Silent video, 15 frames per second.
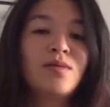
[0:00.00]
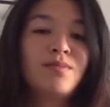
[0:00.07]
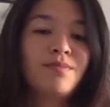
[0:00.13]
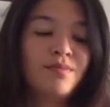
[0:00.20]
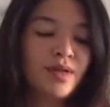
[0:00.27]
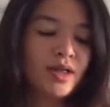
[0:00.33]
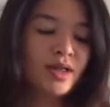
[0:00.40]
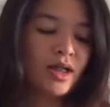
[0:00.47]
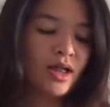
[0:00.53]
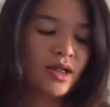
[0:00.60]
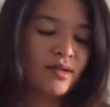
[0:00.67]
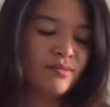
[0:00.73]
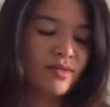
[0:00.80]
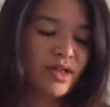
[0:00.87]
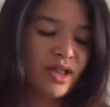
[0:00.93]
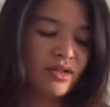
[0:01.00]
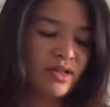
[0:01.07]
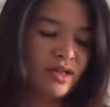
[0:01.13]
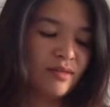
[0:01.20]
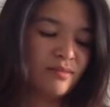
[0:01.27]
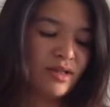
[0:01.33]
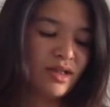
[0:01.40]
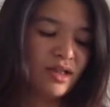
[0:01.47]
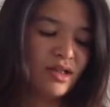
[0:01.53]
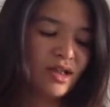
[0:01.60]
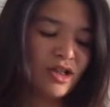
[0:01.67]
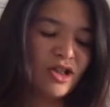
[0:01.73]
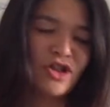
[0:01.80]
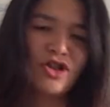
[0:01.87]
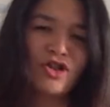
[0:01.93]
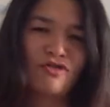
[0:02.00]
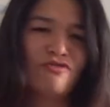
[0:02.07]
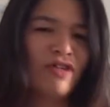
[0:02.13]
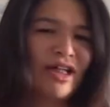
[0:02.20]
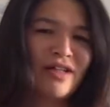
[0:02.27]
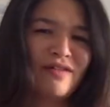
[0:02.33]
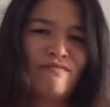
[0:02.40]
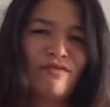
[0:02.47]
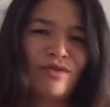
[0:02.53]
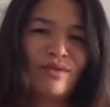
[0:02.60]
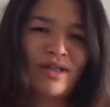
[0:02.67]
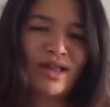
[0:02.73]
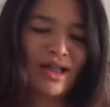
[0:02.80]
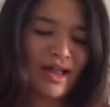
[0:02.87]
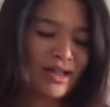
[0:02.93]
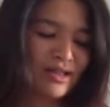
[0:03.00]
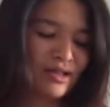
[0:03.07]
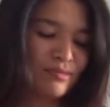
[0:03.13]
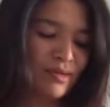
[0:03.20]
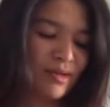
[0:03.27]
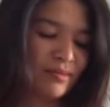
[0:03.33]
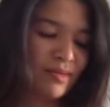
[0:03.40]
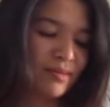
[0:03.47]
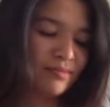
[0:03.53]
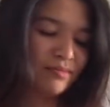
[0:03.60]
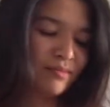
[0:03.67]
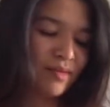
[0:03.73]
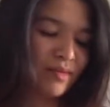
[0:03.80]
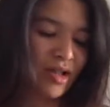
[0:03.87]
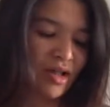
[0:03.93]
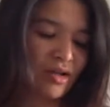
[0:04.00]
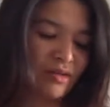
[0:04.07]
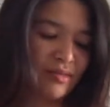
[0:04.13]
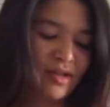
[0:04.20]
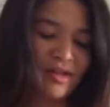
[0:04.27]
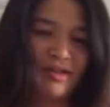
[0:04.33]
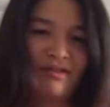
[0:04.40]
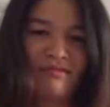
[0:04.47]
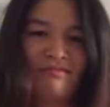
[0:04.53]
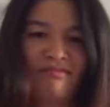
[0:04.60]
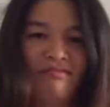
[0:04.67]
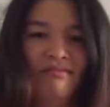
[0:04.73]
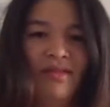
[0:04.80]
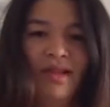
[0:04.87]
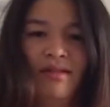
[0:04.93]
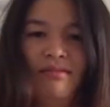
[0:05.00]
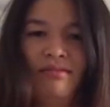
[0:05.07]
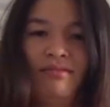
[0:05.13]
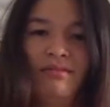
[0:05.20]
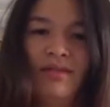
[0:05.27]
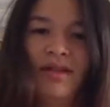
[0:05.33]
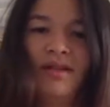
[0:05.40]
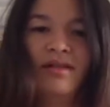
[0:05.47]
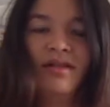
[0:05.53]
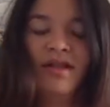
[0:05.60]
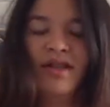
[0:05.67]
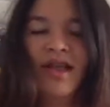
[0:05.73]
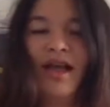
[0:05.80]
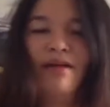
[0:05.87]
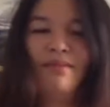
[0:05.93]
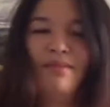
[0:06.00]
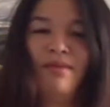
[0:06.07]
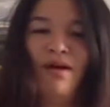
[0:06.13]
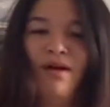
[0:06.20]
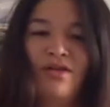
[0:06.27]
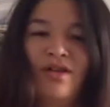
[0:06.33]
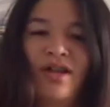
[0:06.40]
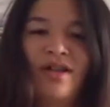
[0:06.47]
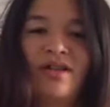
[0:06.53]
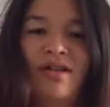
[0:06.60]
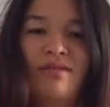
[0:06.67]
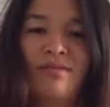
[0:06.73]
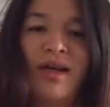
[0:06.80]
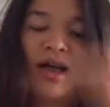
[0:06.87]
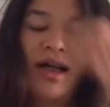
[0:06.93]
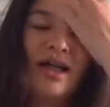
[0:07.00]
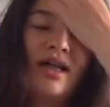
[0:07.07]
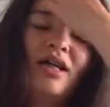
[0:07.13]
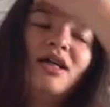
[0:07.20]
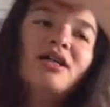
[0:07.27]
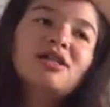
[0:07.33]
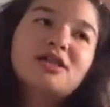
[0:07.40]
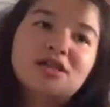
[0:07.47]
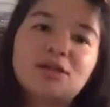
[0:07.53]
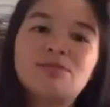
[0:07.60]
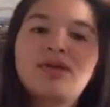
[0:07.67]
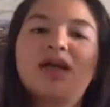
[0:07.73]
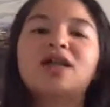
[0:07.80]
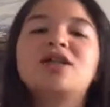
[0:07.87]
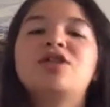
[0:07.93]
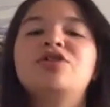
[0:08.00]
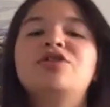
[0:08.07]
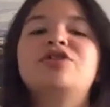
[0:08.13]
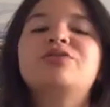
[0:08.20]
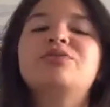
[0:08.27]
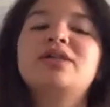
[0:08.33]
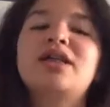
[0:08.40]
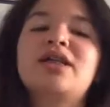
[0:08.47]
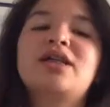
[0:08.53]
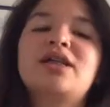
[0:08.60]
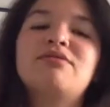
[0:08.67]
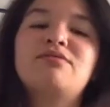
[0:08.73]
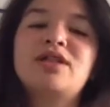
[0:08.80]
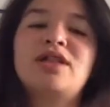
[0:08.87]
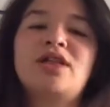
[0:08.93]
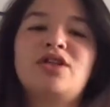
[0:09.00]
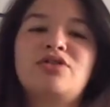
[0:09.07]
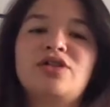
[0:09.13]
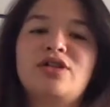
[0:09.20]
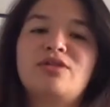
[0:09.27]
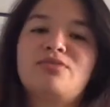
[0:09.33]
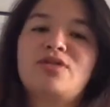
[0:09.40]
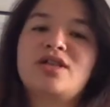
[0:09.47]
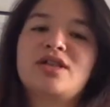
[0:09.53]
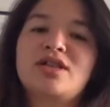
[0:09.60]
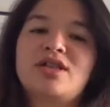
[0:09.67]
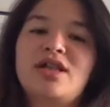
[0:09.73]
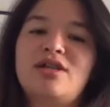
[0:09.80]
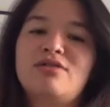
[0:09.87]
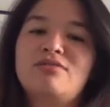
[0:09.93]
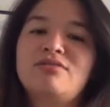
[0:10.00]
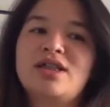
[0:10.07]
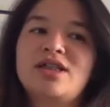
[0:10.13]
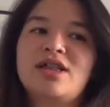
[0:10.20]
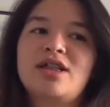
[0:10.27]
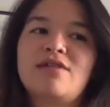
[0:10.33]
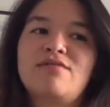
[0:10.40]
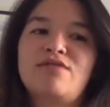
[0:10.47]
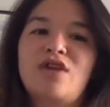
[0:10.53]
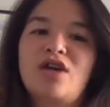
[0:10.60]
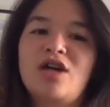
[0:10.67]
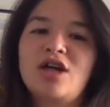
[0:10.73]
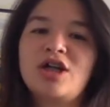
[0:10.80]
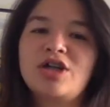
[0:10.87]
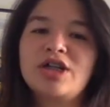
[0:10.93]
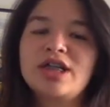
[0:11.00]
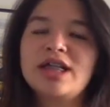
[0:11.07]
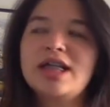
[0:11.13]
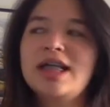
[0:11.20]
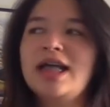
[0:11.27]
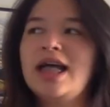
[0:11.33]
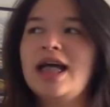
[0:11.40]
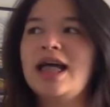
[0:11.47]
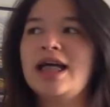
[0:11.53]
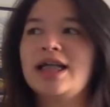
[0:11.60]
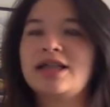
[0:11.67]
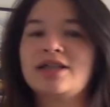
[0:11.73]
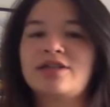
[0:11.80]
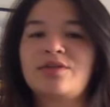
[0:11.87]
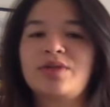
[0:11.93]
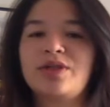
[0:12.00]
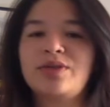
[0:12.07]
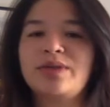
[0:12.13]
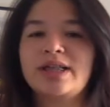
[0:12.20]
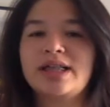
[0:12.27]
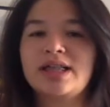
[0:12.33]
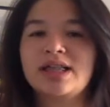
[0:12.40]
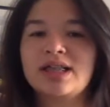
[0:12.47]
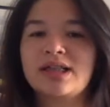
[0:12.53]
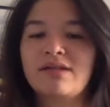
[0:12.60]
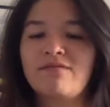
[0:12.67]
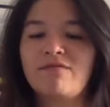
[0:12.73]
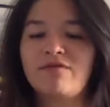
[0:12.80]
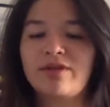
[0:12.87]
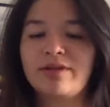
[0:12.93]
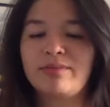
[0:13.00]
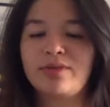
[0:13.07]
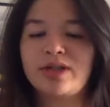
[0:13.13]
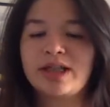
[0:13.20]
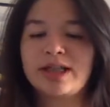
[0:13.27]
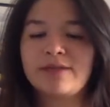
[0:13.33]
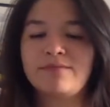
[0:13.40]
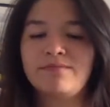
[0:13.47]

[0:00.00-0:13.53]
But without him, he's like just a great influence, I guess. But I mean, without him, I just can't be bothered kind of thing. But since I'm kind of used to it, I get really hungry in the mornings now instead of not hungry, and so I do eat stuff in the morning.